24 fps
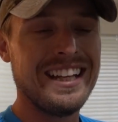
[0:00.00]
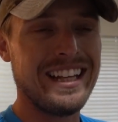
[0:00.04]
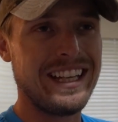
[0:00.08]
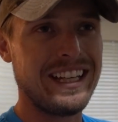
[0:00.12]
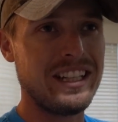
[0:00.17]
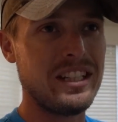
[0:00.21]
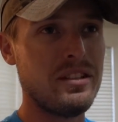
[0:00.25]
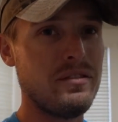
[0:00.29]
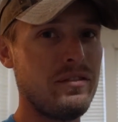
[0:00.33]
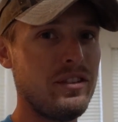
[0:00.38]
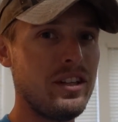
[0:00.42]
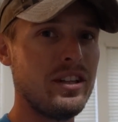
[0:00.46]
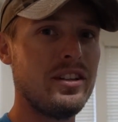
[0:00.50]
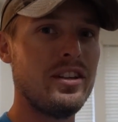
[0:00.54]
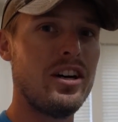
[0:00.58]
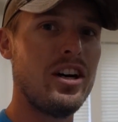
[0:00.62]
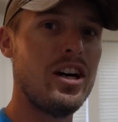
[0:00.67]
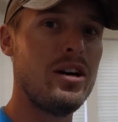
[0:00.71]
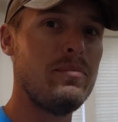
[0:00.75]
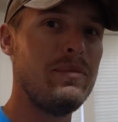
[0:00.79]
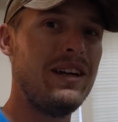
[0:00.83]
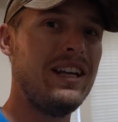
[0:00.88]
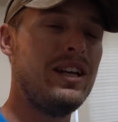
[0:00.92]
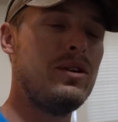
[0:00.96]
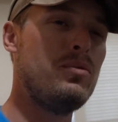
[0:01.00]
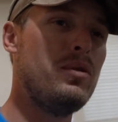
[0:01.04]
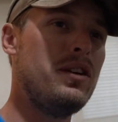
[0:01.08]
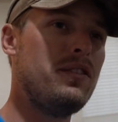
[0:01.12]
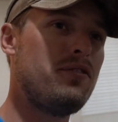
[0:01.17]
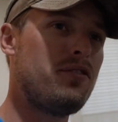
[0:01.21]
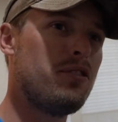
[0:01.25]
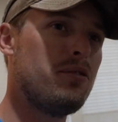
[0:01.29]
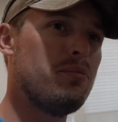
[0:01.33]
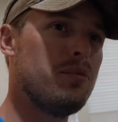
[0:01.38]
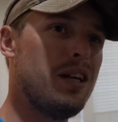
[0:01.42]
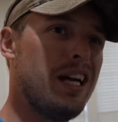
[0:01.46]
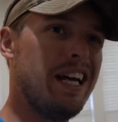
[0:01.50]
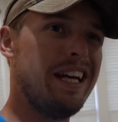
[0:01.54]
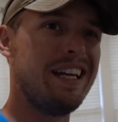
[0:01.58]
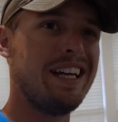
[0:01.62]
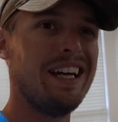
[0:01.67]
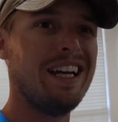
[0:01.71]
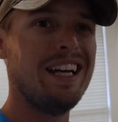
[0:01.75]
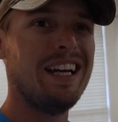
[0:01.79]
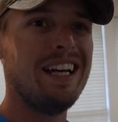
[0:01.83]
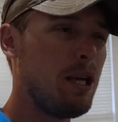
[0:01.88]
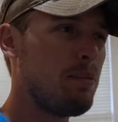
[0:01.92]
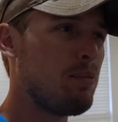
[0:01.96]
like in the Vietnam, and it went from like
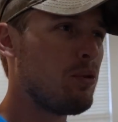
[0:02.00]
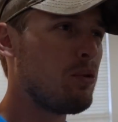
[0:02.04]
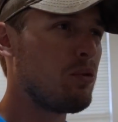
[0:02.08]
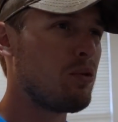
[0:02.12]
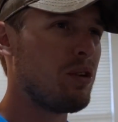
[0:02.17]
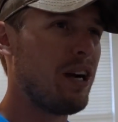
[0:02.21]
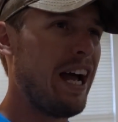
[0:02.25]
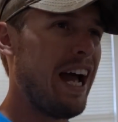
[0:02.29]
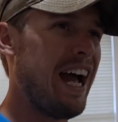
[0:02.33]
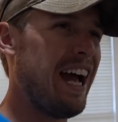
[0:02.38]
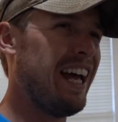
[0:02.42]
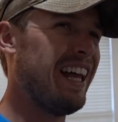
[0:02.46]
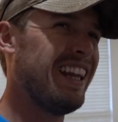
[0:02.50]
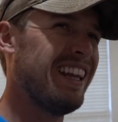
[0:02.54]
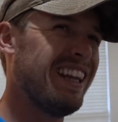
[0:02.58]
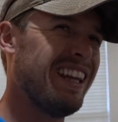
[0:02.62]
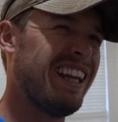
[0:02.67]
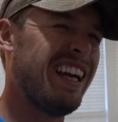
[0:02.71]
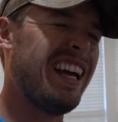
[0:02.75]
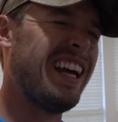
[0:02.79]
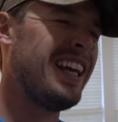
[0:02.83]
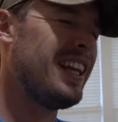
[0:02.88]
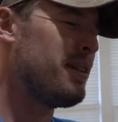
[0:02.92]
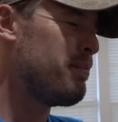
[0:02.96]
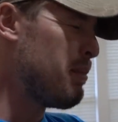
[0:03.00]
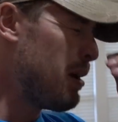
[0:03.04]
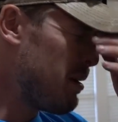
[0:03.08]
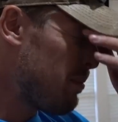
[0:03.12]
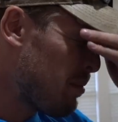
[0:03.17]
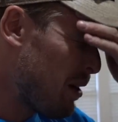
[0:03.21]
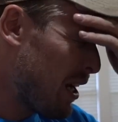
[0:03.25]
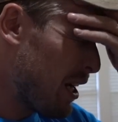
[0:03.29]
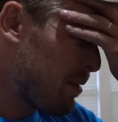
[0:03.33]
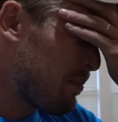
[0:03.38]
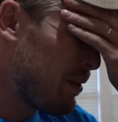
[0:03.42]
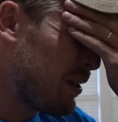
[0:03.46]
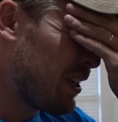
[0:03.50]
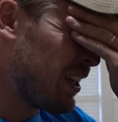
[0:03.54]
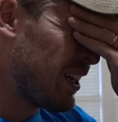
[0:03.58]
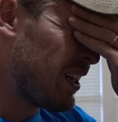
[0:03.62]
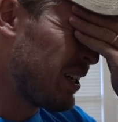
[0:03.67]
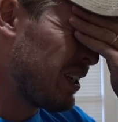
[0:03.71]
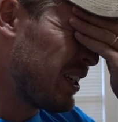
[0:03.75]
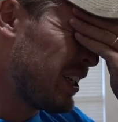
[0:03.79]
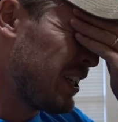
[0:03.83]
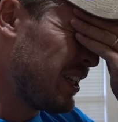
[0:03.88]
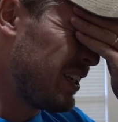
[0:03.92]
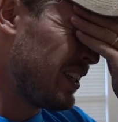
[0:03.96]
people were, maybe it might have been
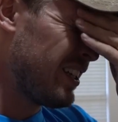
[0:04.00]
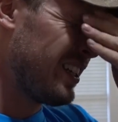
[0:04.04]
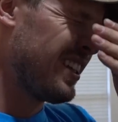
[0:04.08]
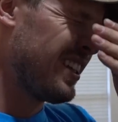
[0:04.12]
a,